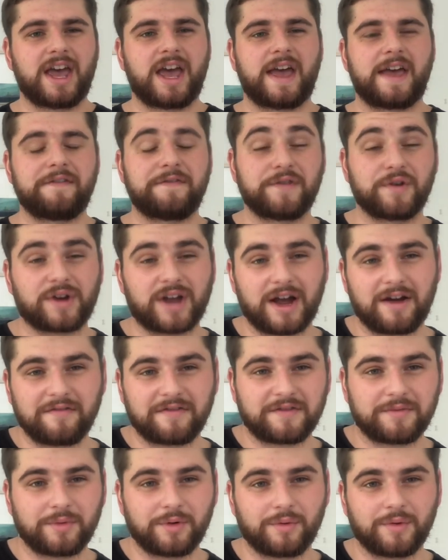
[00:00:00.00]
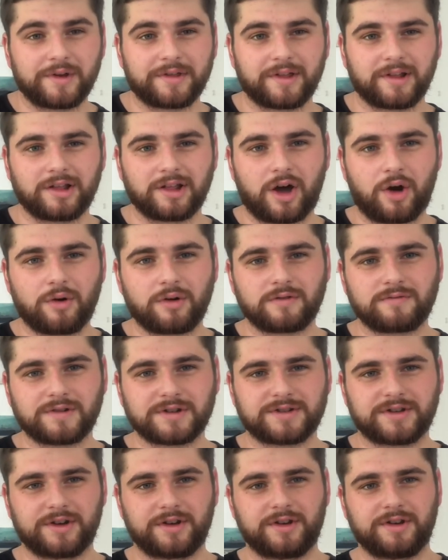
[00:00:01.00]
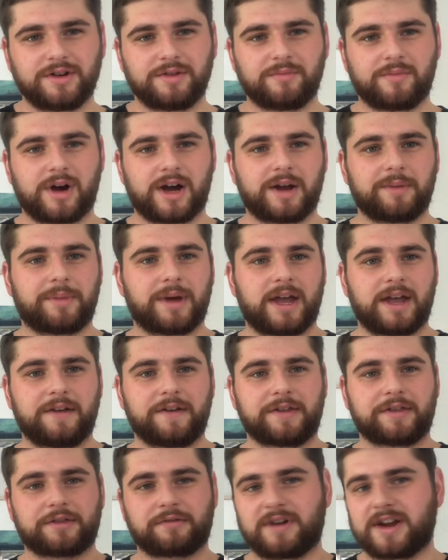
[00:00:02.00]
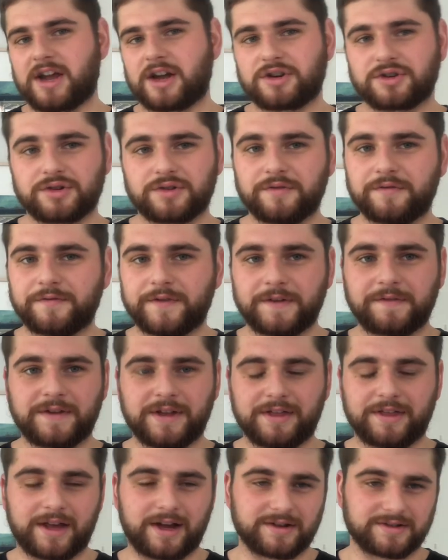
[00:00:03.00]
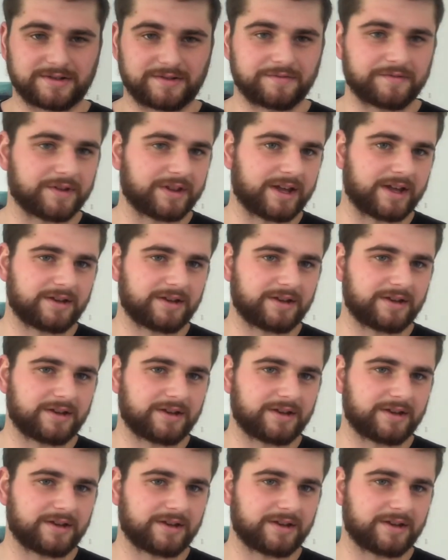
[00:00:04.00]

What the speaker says: If you're comfortable with a lower return, you might pay $350,000 for